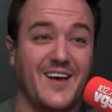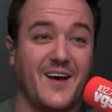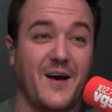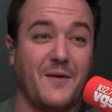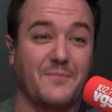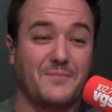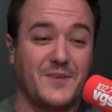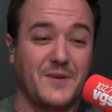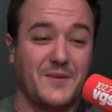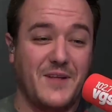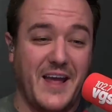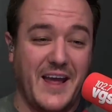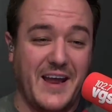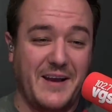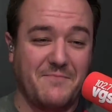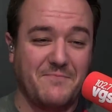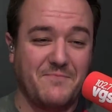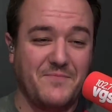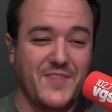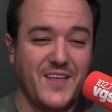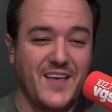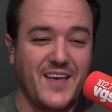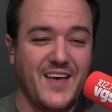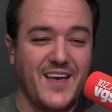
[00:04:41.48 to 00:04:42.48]
up to date.
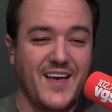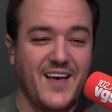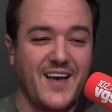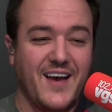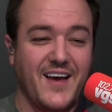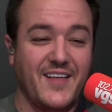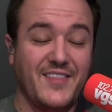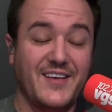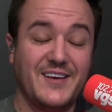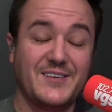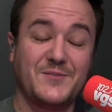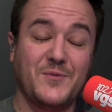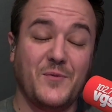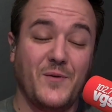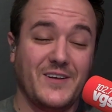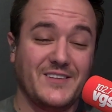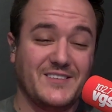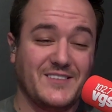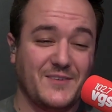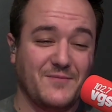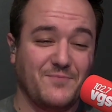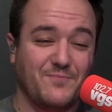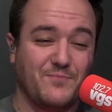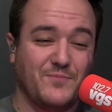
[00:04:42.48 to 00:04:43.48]
And this
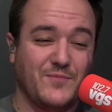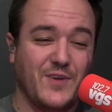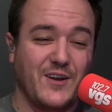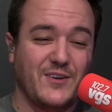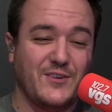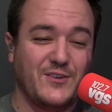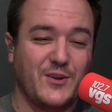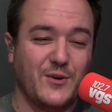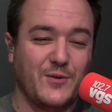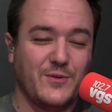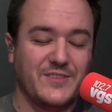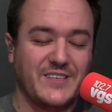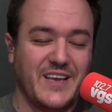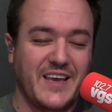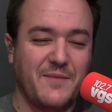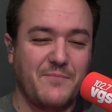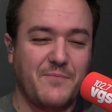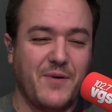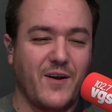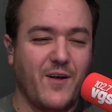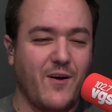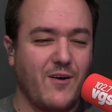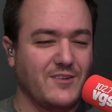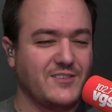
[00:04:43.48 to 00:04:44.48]
one's a
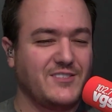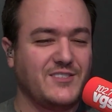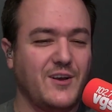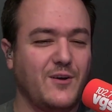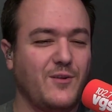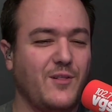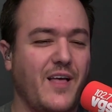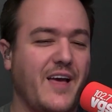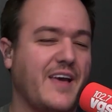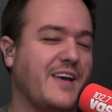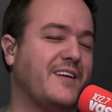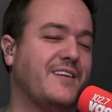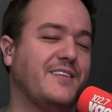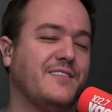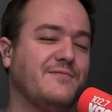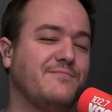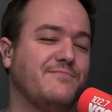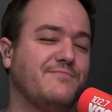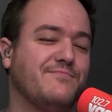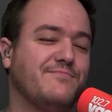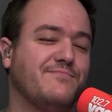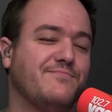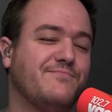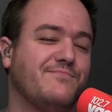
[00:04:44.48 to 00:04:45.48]
doozy, but also, like,
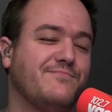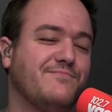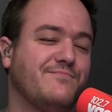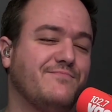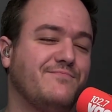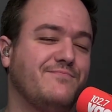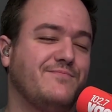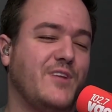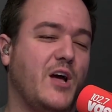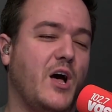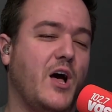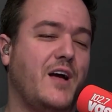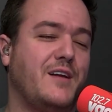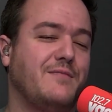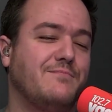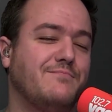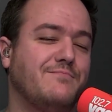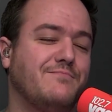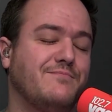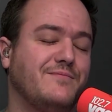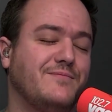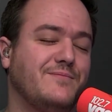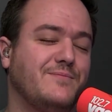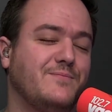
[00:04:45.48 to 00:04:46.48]
not
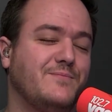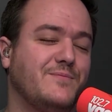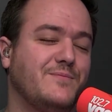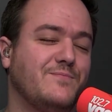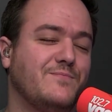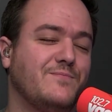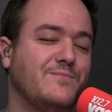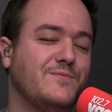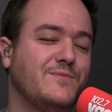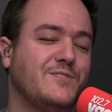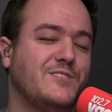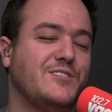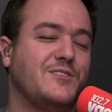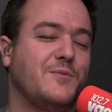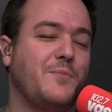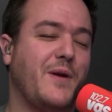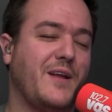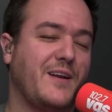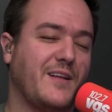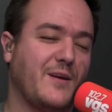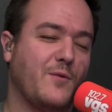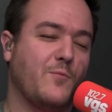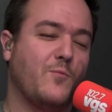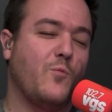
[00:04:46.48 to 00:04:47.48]
just
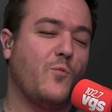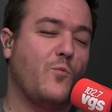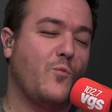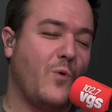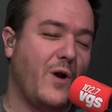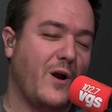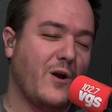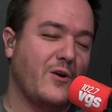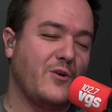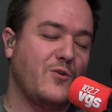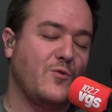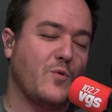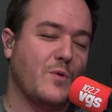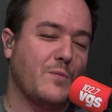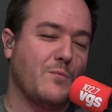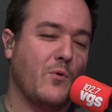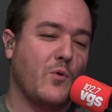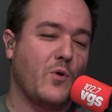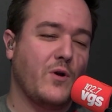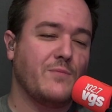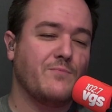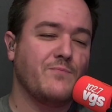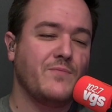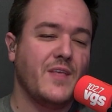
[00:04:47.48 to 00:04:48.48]
depending on where you were
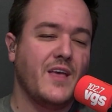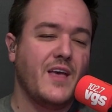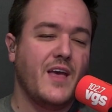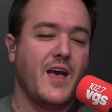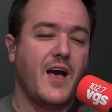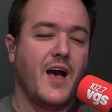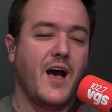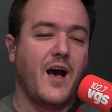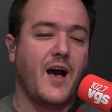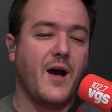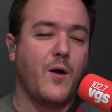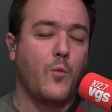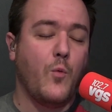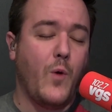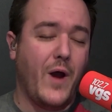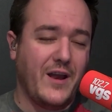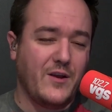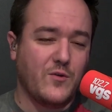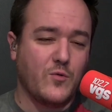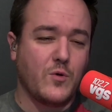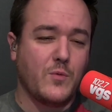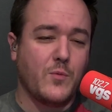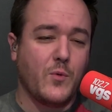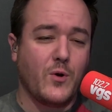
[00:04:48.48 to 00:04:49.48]
born,
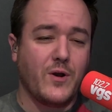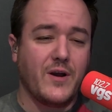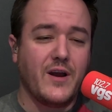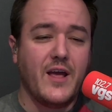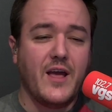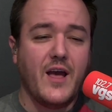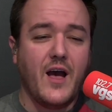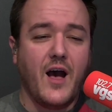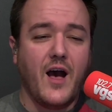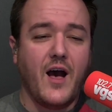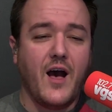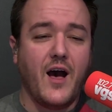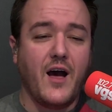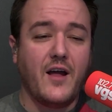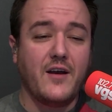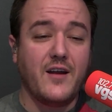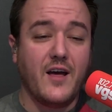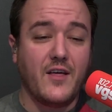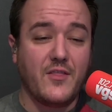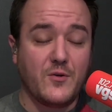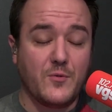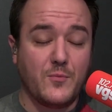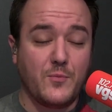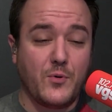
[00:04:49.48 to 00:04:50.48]
when you were born.
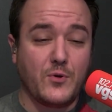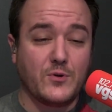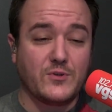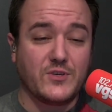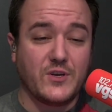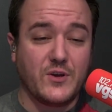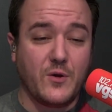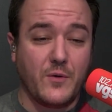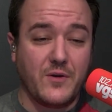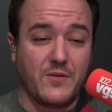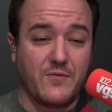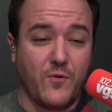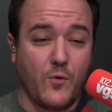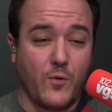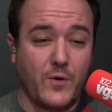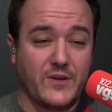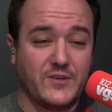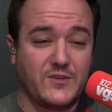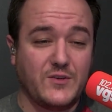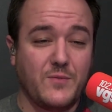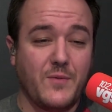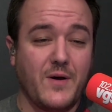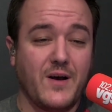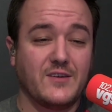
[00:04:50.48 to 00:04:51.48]
Another person going
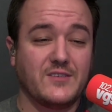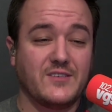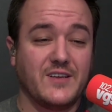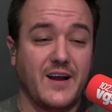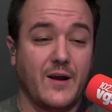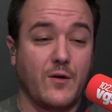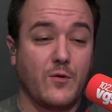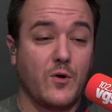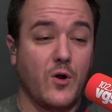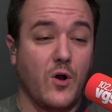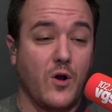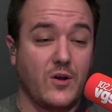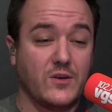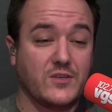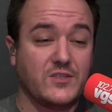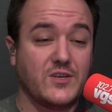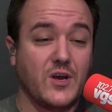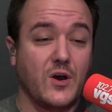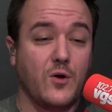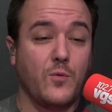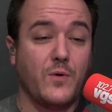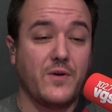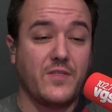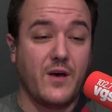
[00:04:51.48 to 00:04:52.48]
42 miles an hour,
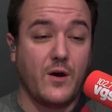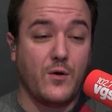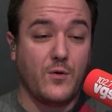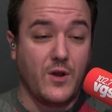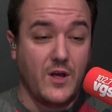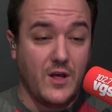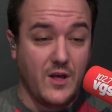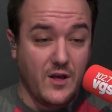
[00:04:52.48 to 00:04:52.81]
also without